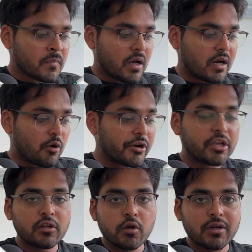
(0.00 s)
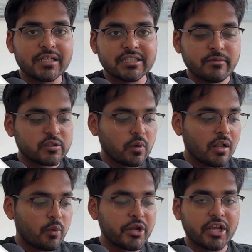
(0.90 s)
Uh, or you can go to custom as
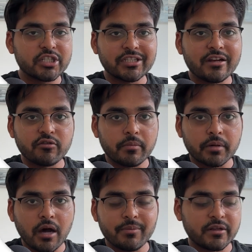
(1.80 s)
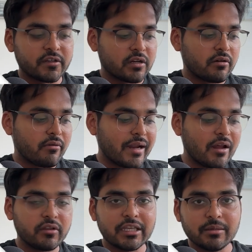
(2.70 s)
well, where you can just enter a prompt and it's gonna write
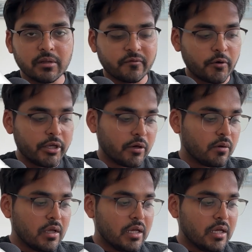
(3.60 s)
out the email for you.